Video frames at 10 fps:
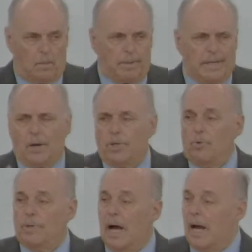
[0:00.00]
But now
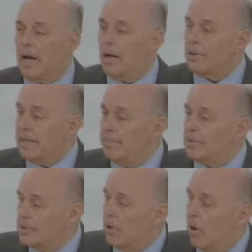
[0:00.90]
you and I are
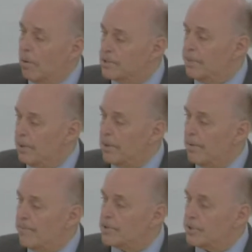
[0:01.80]
temples of the Holy Spirit.
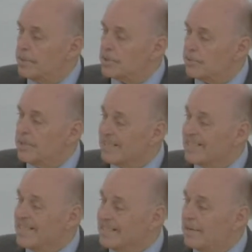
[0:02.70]
1 Corinthians 3,
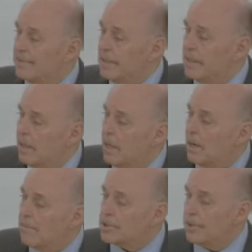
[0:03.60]
16, 17,
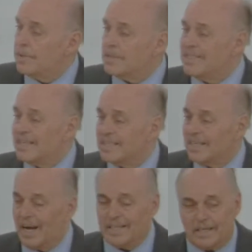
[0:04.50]
1 Corinthians 6
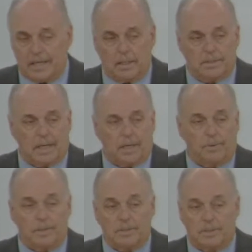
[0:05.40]
and 19, and 2
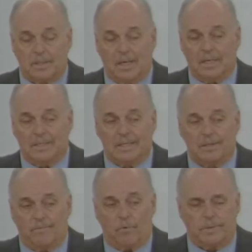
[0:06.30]
Corinthians
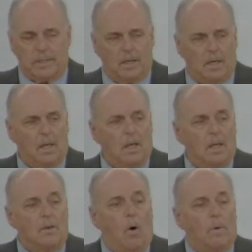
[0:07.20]
6 and 14.
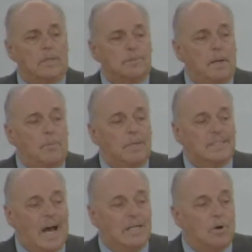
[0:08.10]
The Holy Spirit
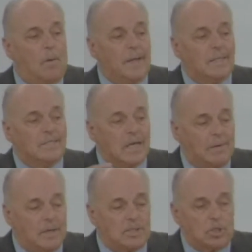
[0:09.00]
resides on the
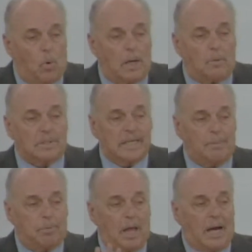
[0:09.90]
inside of us. So one of us
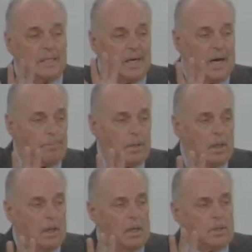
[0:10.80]
kept locked up,
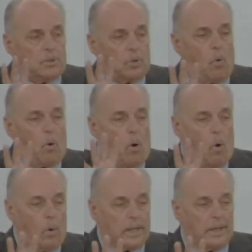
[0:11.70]
so
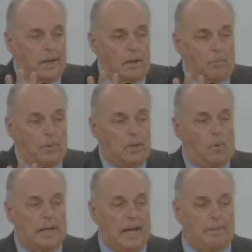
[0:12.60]
holy in there. And we
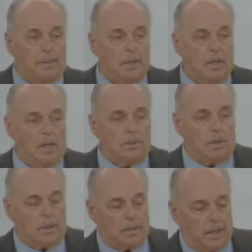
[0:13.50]
know what happened
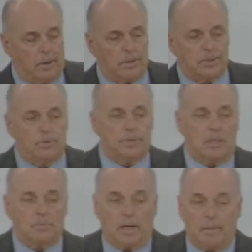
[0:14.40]
to, to Aaron's two
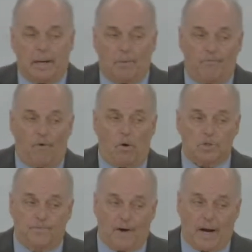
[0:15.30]
sons when they made a
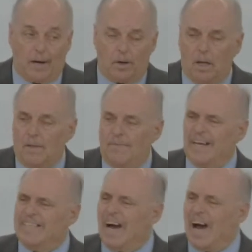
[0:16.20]
false fire.
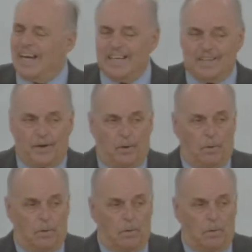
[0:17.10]
They died in there.